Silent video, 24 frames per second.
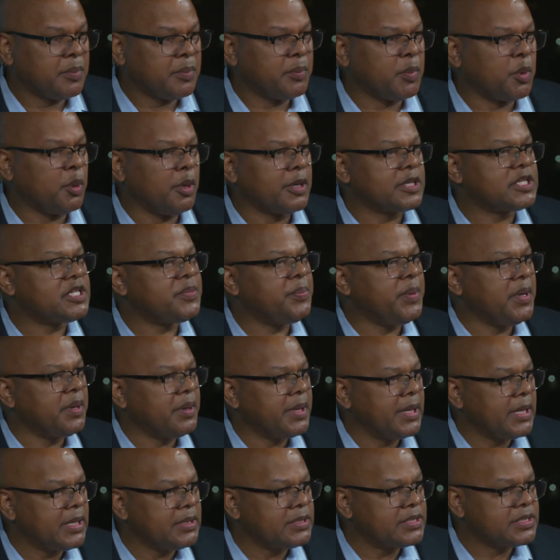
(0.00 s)
more
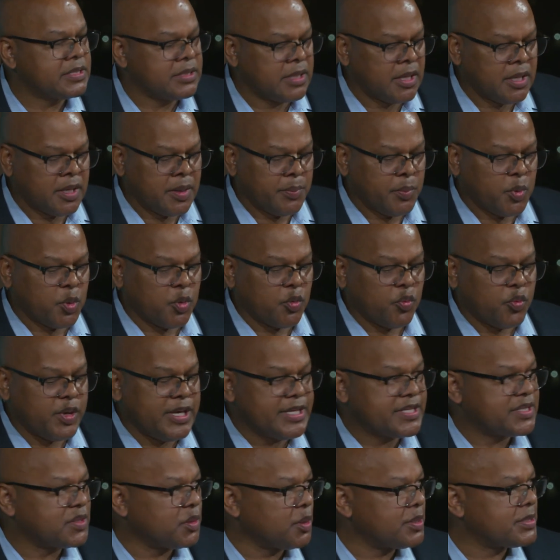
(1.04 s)
experience, more
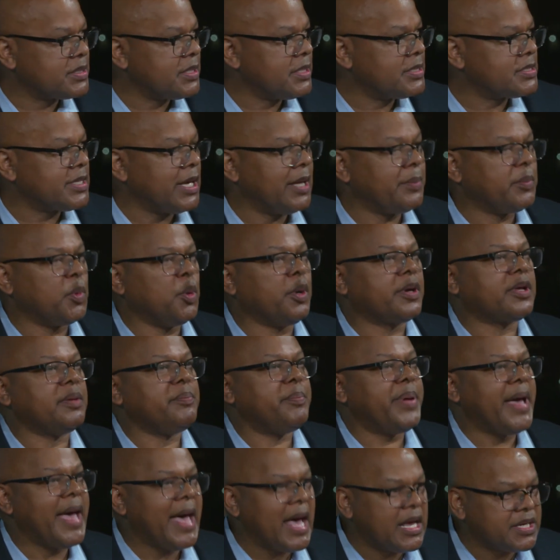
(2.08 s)
resources, and more
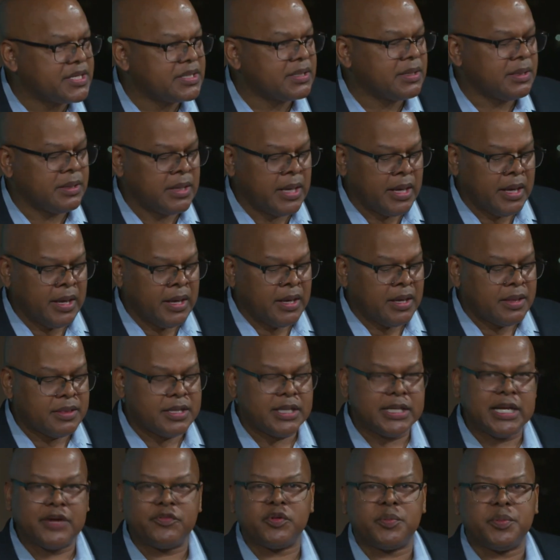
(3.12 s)
compassion
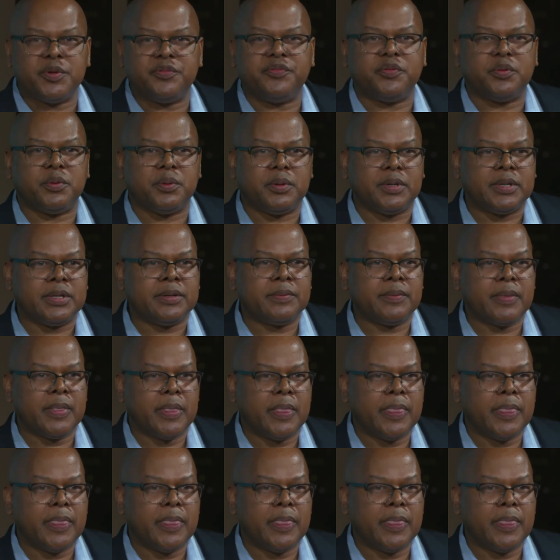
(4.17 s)
than ever before.